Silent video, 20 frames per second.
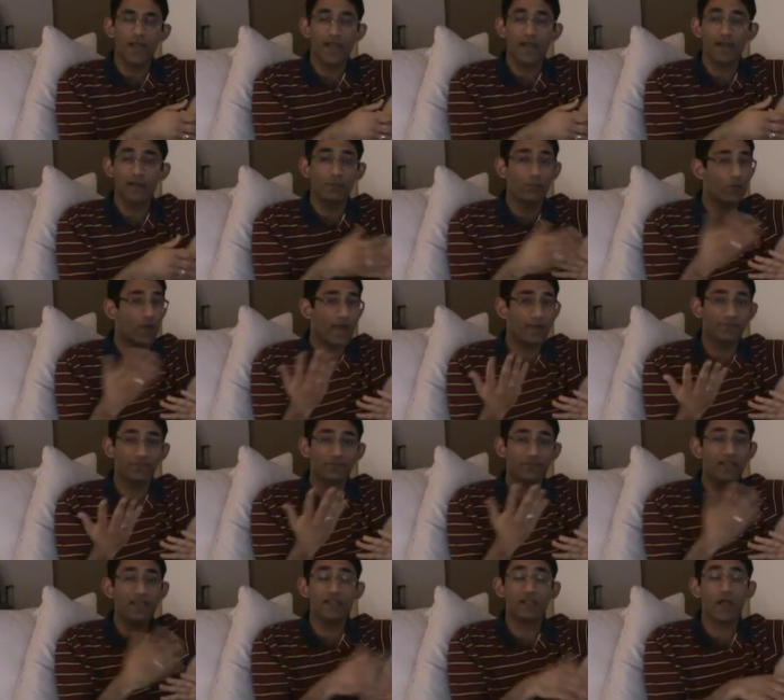And I've
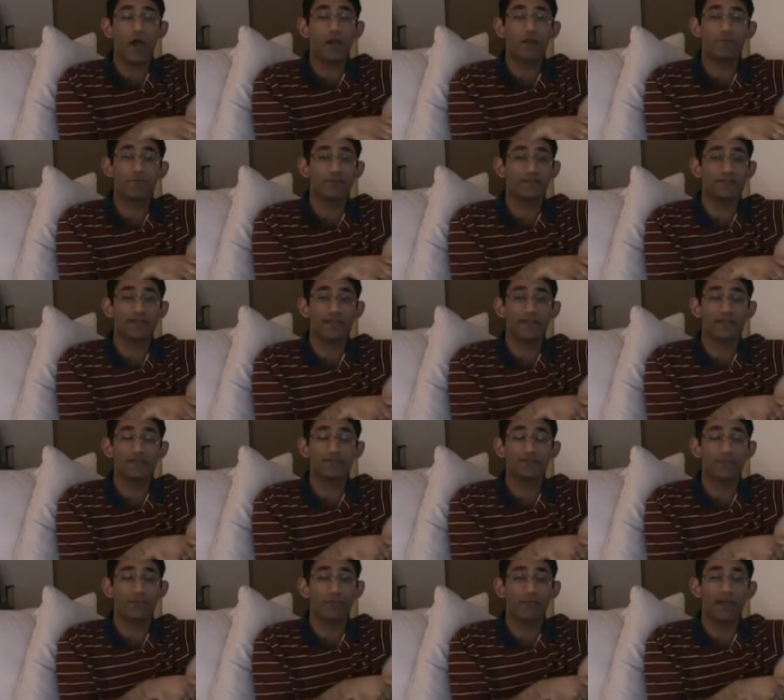seen a lot of
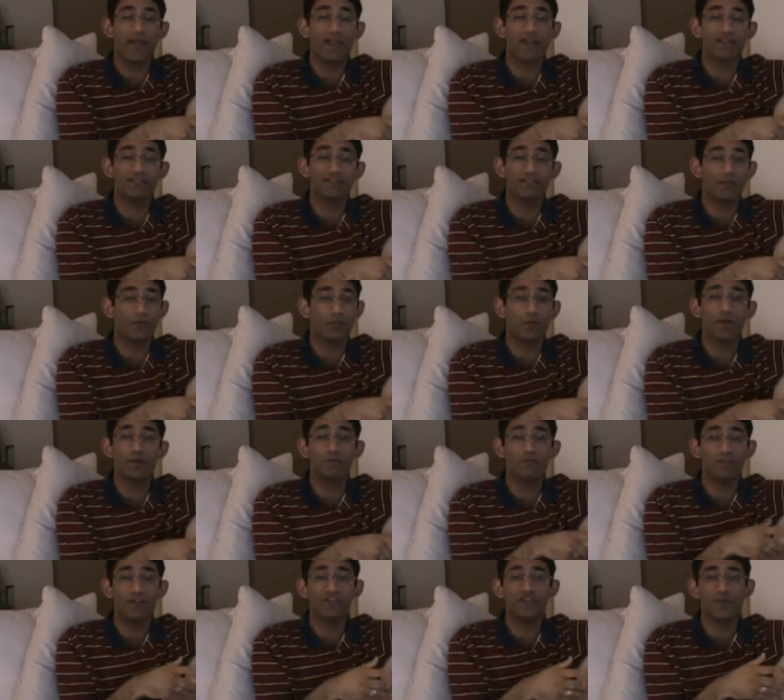retailers or brands that run
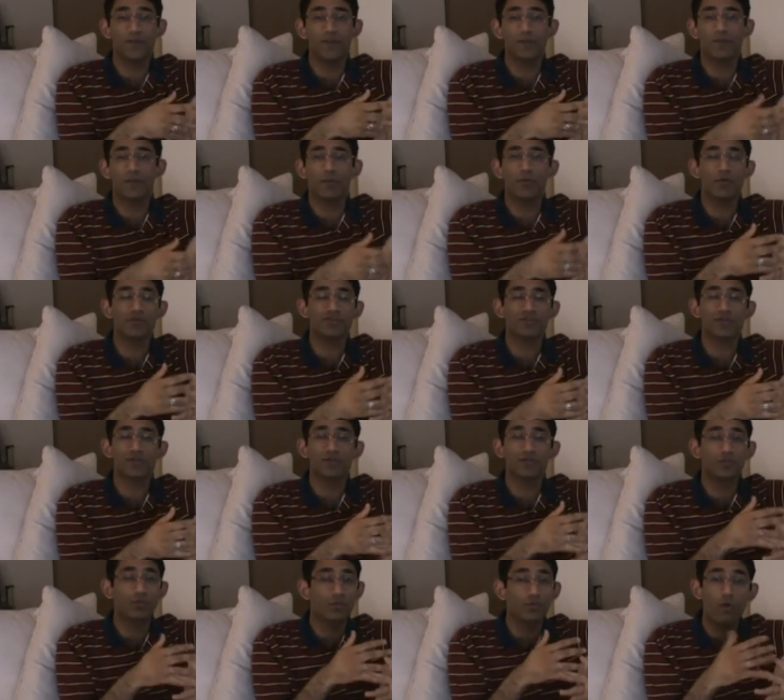free shipping
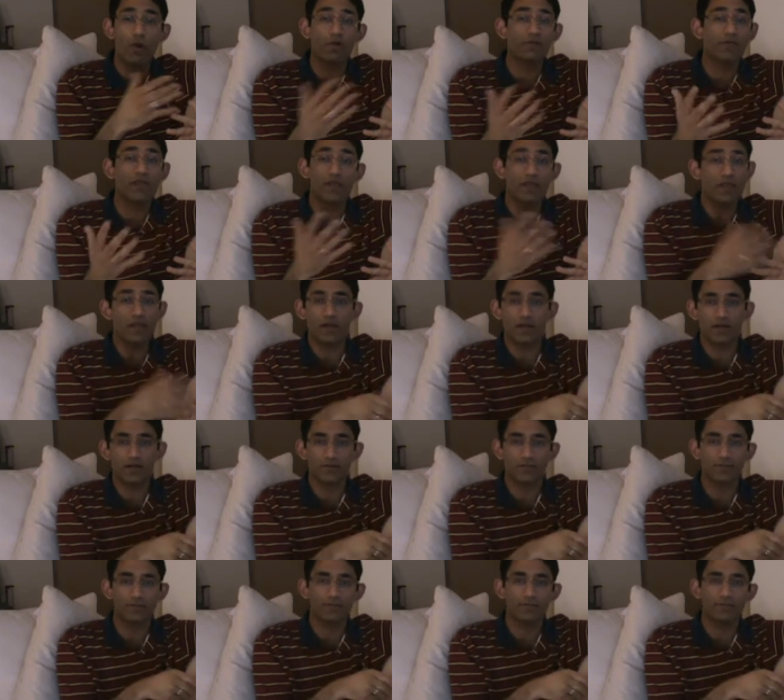promotion throughout the year.
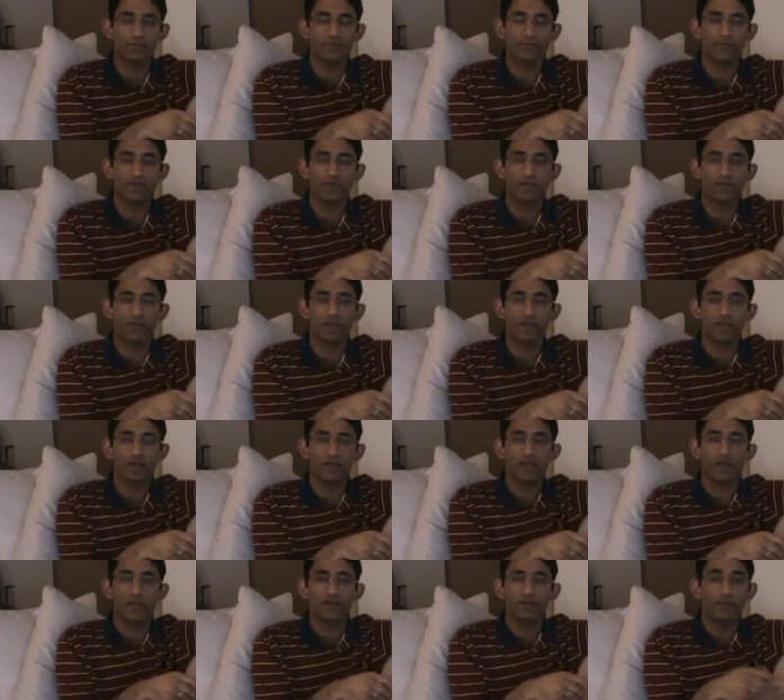
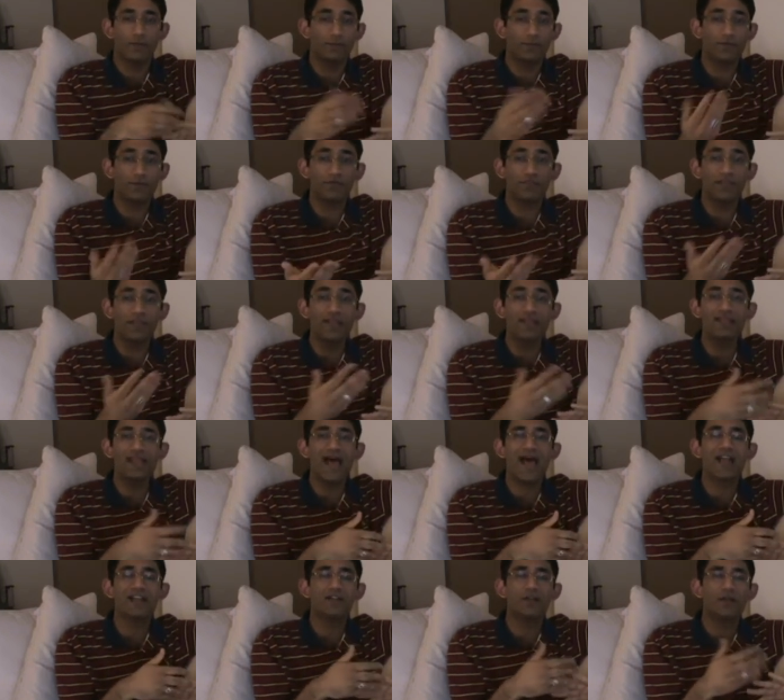So if you see
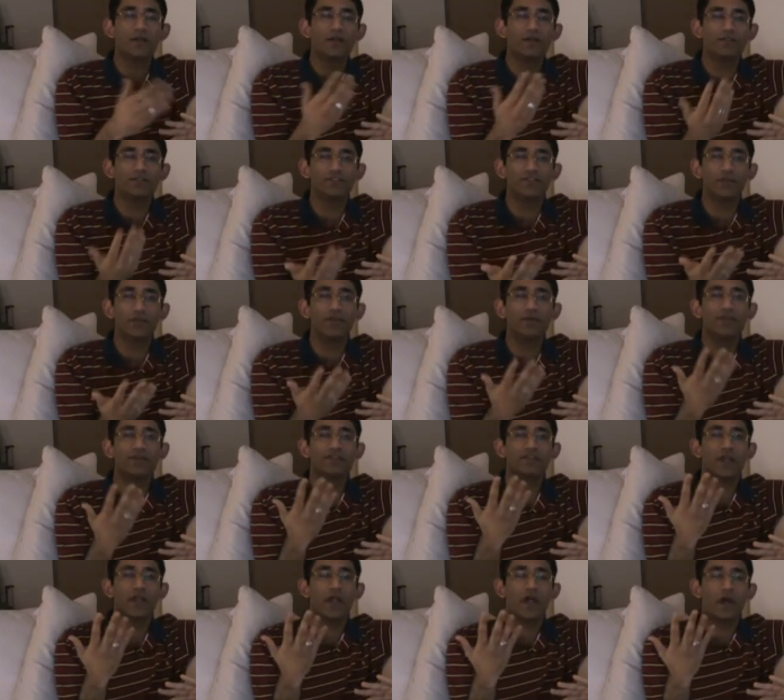that your
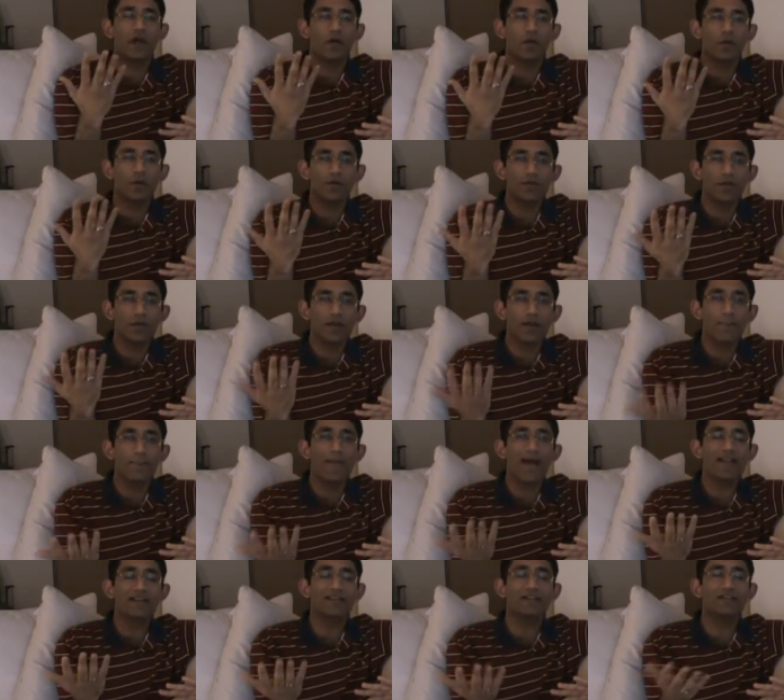consumers or your
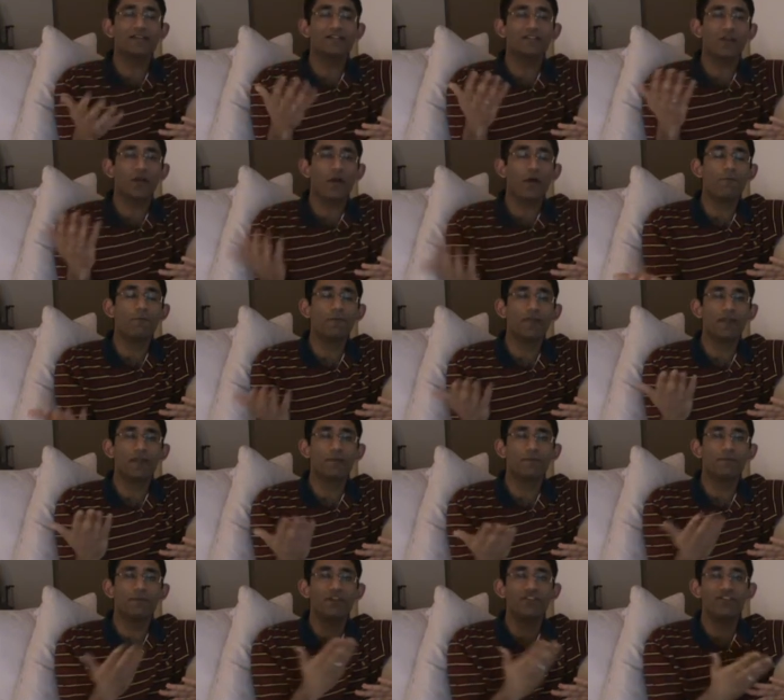competitors are offering
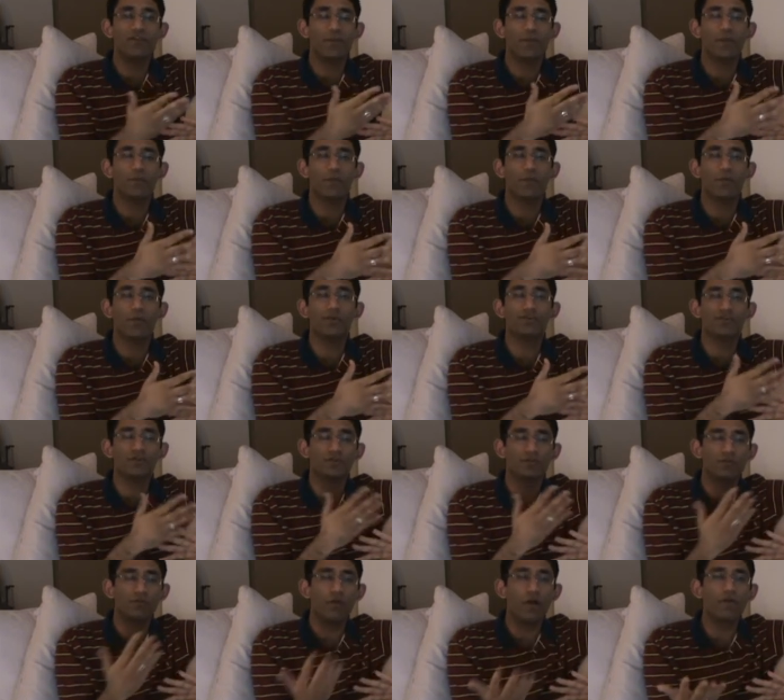a free shipping
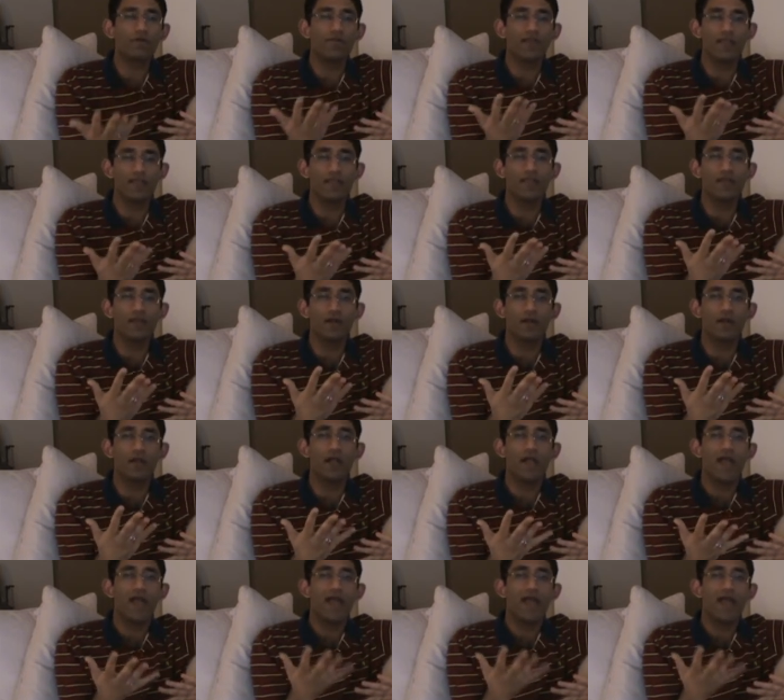promotion throughout the year,